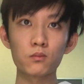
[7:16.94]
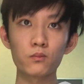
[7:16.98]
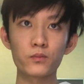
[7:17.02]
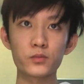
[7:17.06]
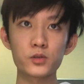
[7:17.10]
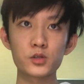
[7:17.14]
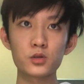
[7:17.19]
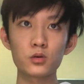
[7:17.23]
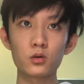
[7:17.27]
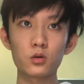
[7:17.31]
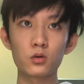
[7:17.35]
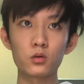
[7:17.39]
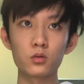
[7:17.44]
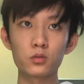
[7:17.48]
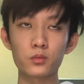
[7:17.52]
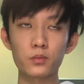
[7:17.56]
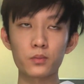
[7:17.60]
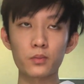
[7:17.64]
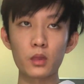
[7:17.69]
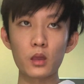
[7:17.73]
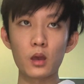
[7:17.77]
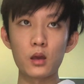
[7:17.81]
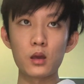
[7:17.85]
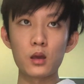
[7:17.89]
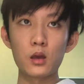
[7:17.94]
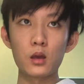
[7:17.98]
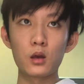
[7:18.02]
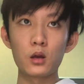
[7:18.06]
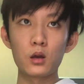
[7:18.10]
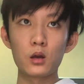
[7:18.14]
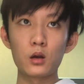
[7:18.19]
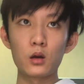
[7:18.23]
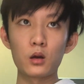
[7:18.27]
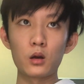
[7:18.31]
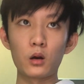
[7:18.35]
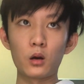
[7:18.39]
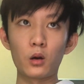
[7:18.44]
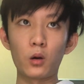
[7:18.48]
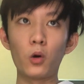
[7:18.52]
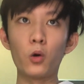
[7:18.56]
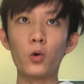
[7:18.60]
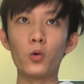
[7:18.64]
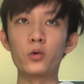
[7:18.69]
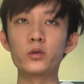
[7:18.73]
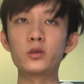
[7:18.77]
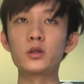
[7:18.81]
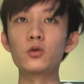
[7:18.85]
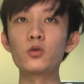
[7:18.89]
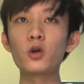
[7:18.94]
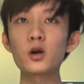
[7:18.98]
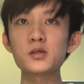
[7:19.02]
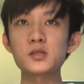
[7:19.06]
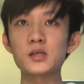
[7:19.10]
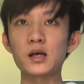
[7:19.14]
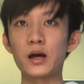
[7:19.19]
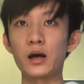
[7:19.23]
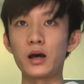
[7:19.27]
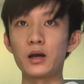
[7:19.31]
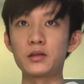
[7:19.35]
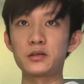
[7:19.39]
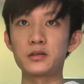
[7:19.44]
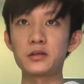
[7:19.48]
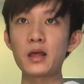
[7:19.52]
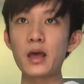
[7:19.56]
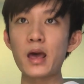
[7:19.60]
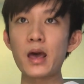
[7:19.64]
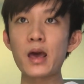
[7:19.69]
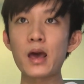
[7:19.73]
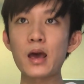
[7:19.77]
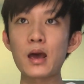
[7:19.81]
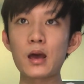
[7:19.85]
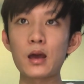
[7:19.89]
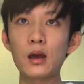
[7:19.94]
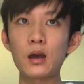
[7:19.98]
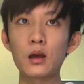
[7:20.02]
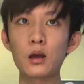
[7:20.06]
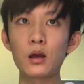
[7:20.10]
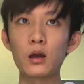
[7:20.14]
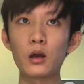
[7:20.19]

So the rods are there.